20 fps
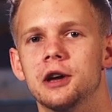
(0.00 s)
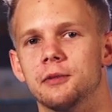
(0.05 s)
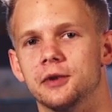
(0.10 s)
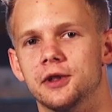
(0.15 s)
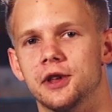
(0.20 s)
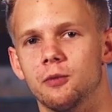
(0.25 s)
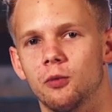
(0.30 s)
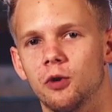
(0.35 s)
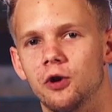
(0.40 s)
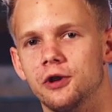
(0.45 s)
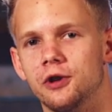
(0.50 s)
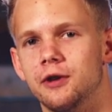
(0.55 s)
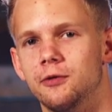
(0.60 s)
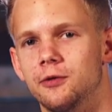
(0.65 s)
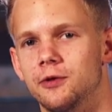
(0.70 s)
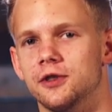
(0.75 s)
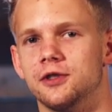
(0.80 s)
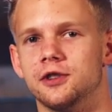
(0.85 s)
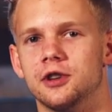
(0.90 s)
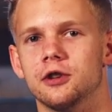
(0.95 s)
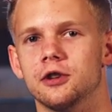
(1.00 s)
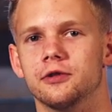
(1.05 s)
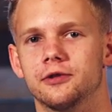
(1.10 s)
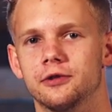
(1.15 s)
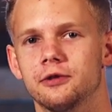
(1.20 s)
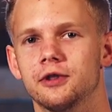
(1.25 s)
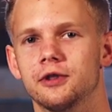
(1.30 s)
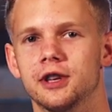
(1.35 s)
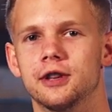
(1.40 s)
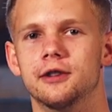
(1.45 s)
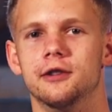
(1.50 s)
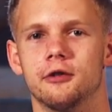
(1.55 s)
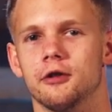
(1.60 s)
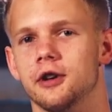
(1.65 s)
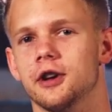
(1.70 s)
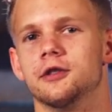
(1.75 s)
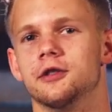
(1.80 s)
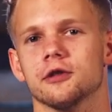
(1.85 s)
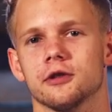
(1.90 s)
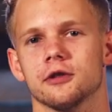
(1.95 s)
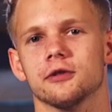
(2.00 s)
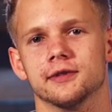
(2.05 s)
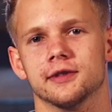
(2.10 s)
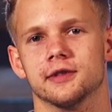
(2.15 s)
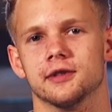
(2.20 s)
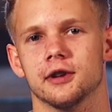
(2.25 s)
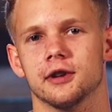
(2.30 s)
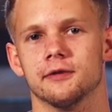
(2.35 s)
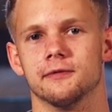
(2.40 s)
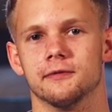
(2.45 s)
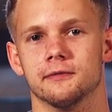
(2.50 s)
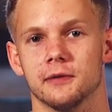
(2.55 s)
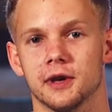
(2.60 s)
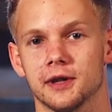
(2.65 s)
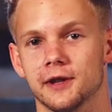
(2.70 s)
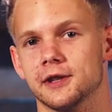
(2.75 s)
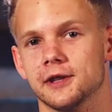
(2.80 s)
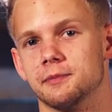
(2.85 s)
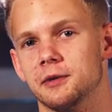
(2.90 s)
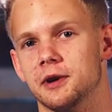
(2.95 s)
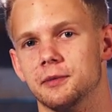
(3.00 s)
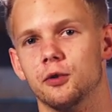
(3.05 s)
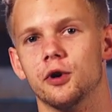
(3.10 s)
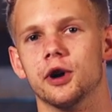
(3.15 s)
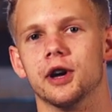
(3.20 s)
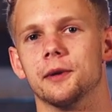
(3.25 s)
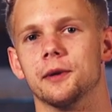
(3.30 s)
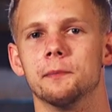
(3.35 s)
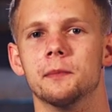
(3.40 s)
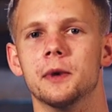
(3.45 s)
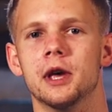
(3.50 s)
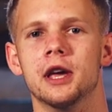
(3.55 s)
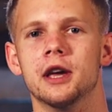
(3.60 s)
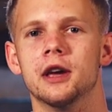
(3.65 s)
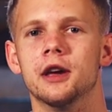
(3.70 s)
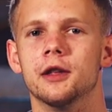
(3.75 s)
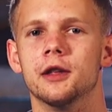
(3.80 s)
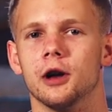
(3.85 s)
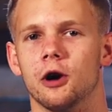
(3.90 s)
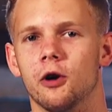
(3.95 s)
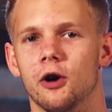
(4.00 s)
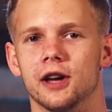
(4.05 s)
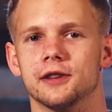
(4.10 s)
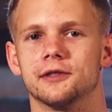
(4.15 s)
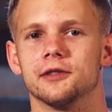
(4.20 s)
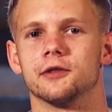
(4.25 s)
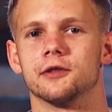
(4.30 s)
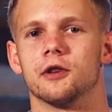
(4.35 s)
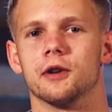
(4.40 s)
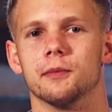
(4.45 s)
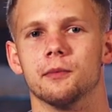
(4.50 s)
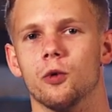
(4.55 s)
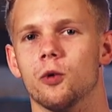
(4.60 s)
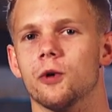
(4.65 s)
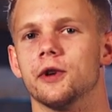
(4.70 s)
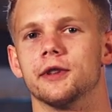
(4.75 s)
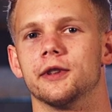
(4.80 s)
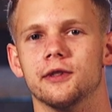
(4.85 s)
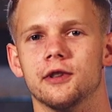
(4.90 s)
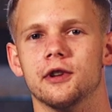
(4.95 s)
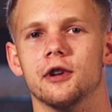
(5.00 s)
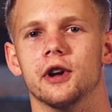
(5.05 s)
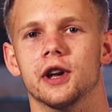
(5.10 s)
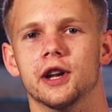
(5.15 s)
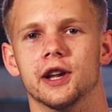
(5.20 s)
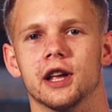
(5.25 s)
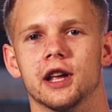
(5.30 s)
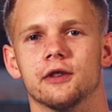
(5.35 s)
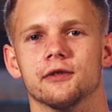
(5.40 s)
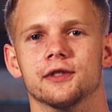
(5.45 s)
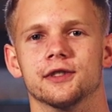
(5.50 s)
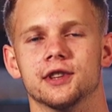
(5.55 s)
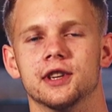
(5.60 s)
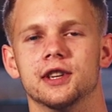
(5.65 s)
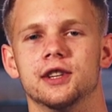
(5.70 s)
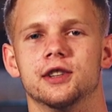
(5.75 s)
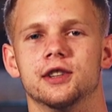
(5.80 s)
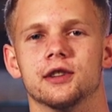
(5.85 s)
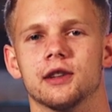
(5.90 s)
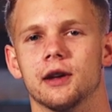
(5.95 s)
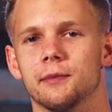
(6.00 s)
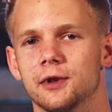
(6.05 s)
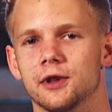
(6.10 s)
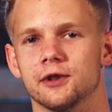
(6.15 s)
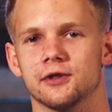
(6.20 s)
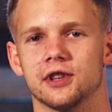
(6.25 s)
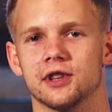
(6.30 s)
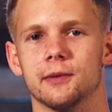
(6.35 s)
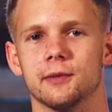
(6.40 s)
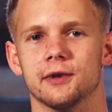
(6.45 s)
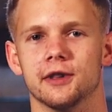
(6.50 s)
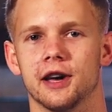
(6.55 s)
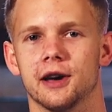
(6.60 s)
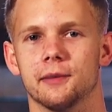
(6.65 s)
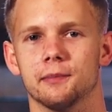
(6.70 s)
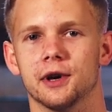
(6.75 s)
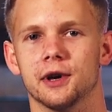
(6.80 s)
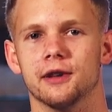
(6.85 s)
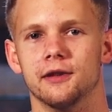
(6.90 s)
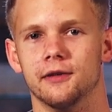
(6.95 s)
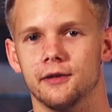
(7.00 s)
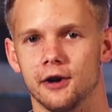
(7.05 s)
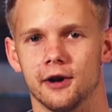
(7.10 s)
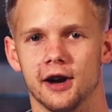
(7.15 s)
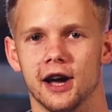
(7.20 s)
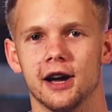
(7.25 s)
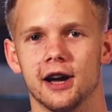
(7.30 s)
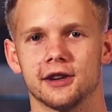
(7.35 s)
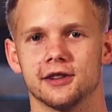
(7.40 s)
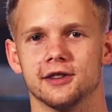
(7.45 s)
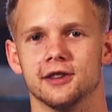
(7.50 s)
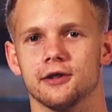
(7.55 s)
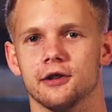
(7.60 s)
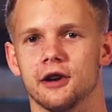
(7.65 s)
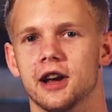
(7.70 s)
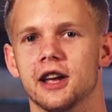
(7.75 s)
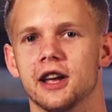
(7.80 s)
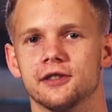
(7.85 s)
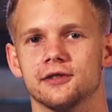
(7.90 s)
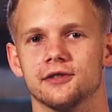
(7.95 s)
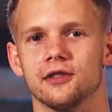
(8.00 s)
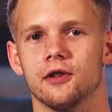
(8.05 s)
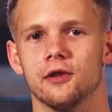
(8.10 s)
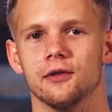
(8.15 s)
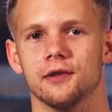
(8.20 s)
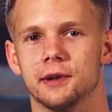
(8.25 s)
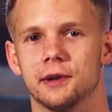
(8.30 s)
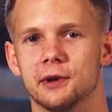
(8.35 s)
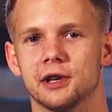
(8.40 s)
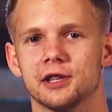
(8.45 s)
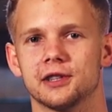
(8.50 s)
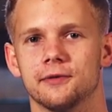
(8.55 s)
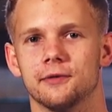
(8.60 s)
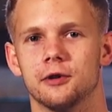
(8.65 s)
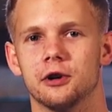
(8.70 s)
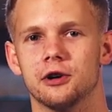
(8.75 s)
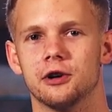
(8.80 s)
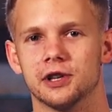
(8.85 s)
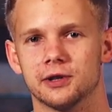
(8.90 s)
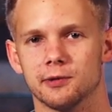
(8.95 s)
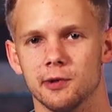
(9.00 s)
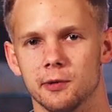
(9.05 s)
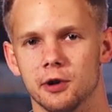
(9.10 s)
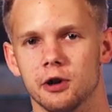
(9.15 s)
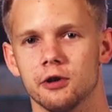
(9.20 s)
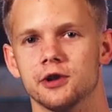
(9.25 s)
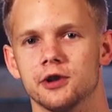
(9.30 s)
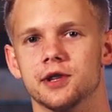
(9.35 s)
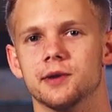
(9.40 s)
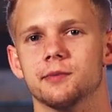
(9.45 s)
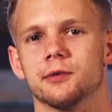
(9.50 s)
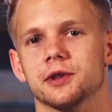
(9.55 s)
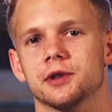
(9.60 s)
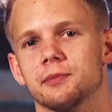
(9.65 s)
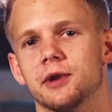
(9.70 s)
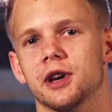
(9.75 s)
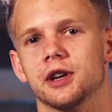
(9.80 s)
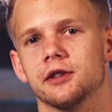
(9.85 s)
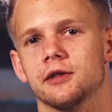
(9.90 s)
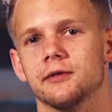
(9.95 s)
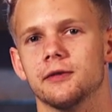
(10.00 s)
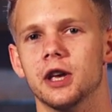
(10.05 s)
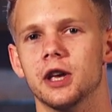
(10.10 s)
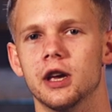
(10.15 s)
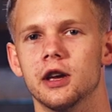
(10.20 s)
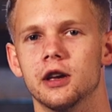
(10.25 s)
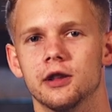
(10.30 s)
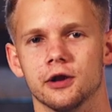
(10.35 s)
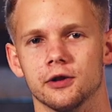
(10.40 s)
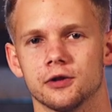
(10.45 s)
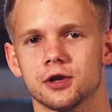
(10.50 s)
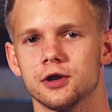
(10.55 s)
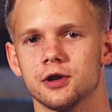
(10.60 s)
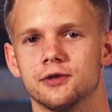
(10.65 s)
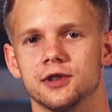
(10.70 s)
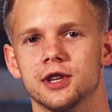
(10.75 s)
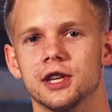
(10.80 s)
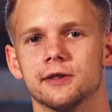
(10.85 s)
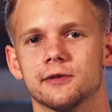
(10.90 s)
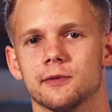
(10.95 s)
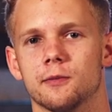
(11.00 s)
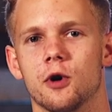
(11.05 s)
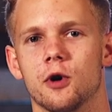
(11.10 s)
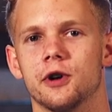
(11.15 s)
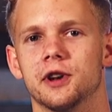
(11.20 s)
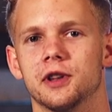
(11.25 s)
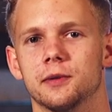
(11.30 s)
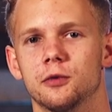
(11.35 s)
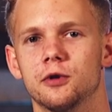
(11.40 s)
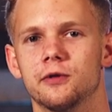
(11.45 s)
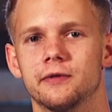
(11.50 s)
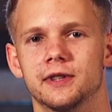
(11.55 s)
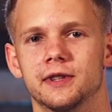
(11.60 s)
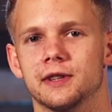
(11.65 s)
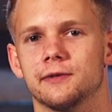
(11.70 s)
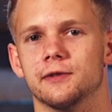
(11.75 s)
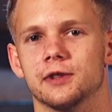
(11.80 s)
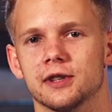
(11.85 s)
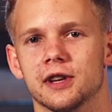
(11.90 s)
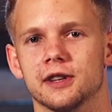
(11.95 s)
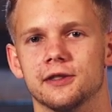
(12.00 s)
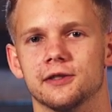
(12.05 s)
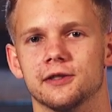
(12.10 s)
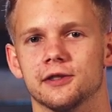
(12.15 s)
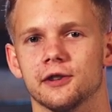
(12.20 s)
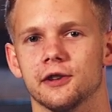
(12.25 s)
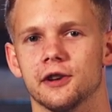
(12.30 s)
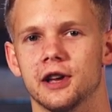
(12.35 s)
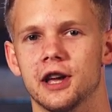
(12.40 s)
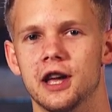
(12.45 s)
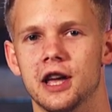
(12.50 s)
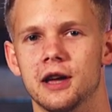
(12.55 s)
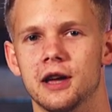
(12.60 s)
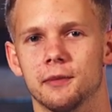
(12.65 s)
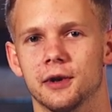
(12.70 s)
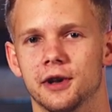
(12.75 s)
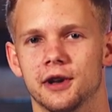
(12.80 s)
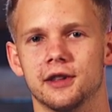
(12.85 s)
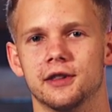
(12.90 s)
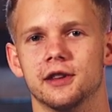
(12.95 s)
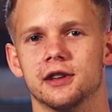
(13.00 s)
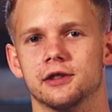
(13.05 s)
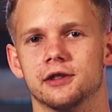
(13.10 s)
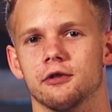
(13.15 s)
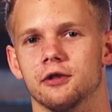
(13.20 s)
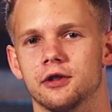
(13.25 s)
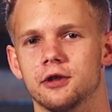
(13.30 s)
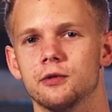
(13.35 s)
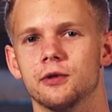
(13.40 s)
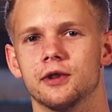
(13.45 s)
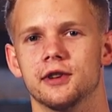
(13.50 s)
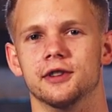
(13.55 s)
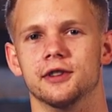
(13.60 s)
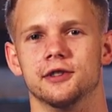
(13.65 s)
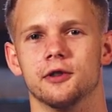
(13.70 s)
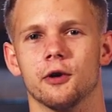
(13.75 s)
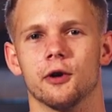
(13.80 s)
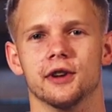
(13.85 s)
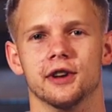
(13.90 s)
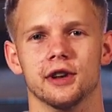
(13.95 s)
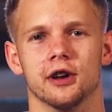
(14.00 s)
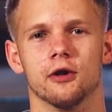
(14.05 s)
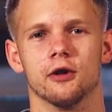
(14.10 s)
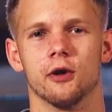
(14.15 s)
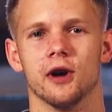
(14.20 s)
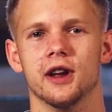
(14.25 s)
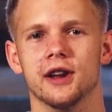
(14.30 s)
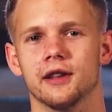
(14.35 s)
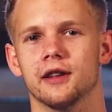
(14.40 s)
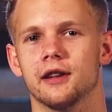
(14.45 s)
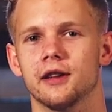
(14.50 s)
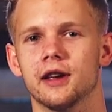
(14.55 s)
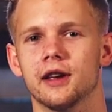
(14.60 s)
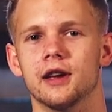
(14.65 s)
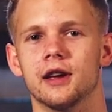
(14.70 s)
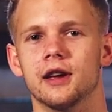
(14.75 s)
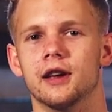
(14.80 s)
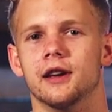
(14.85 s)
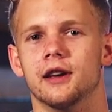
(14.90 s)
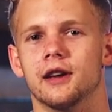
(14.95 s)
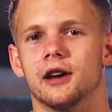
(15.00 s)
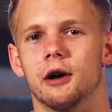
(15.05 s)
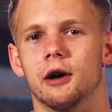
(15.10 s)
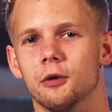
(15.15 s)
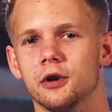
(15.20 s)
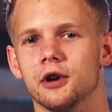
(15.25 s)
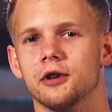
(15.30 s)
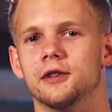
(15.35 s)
but they will give you the skills you need to create your own stuff, and that's my plan. The classes aren't boring theory and analyzation. I mean, there's some of that, but they're action, they're hands-on, and best of all, it's from a Christian perspective. They'll show scenes from R rated movies if it's necessary, but nothing is gratuitous. You aren't degraded. I won't